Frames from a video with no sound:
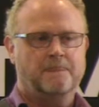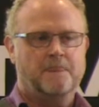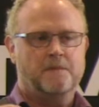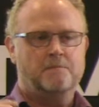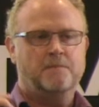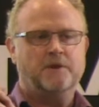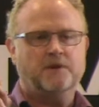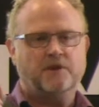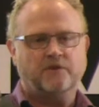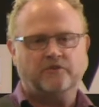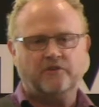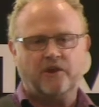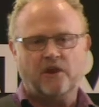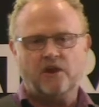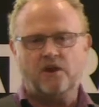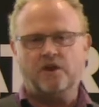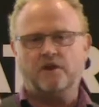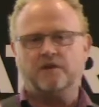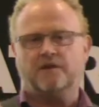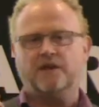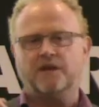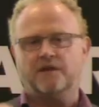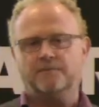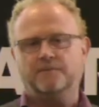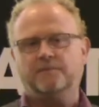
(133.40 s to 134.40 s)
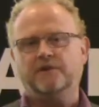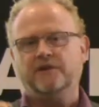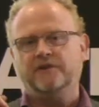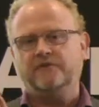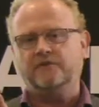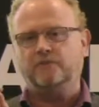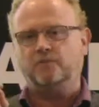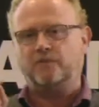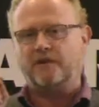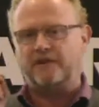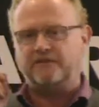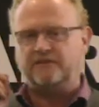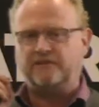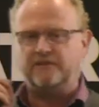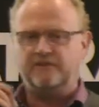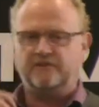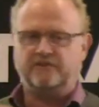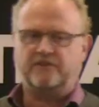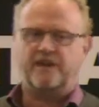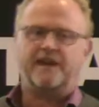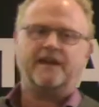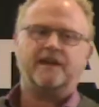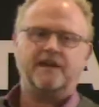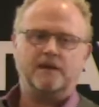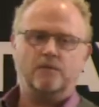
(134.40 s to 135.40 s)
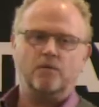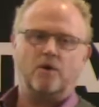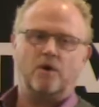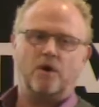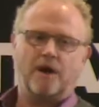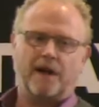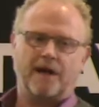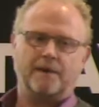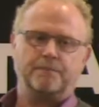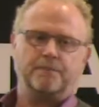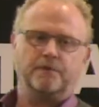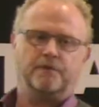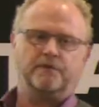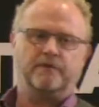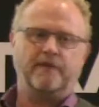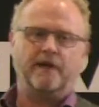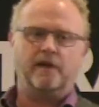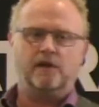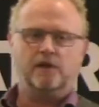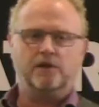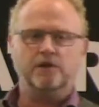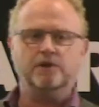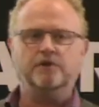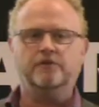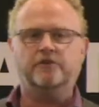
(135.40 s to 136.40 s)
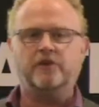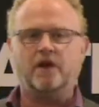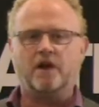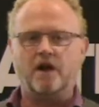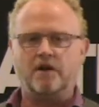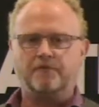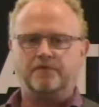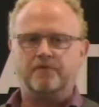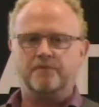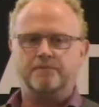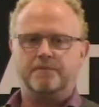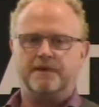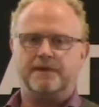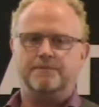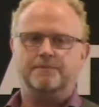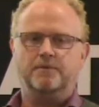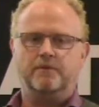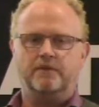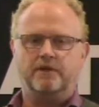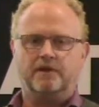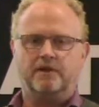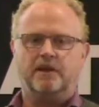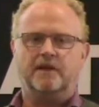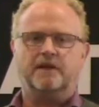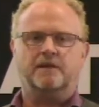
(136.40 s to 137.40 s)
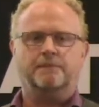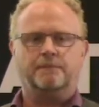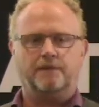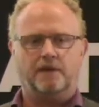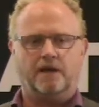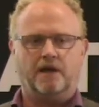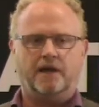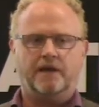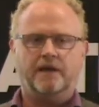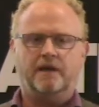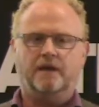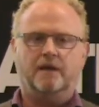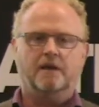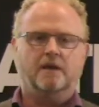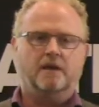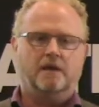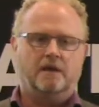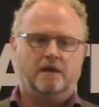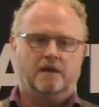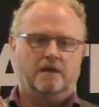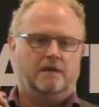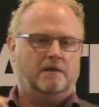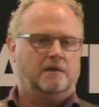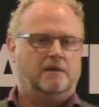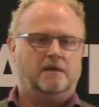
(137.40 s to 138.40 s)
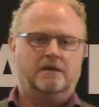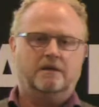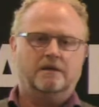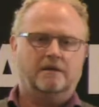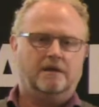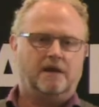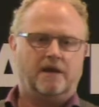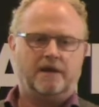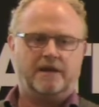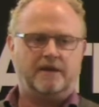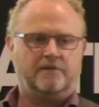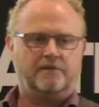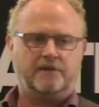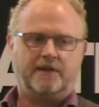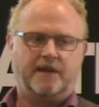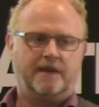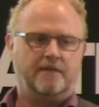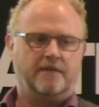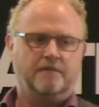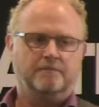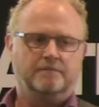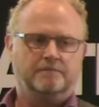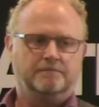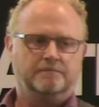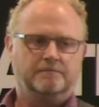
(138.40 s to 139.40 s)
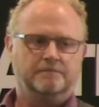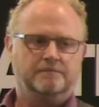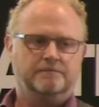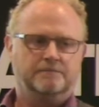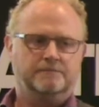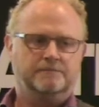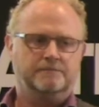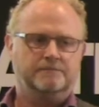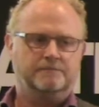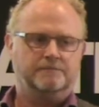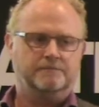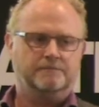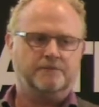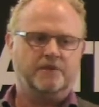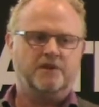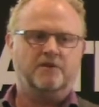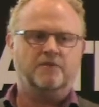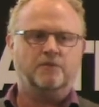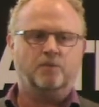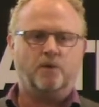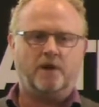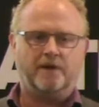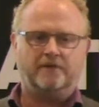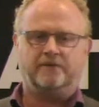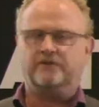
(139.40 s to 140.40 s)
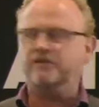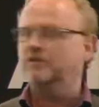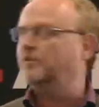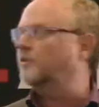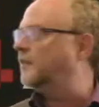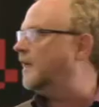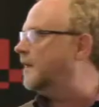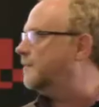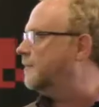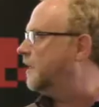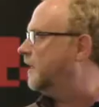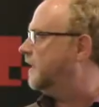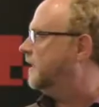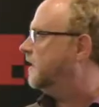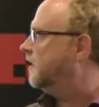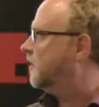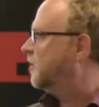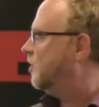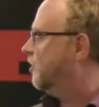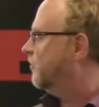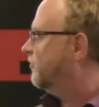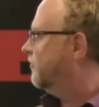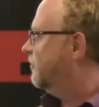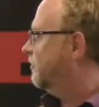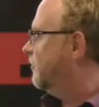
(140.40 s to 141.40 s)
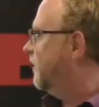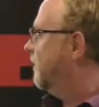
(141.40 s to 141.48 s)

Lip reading: Because a lot of companies, that's exactly what will happen. They'll lose half the people that click apply and never get them. And you've wasted all that money. Your costs have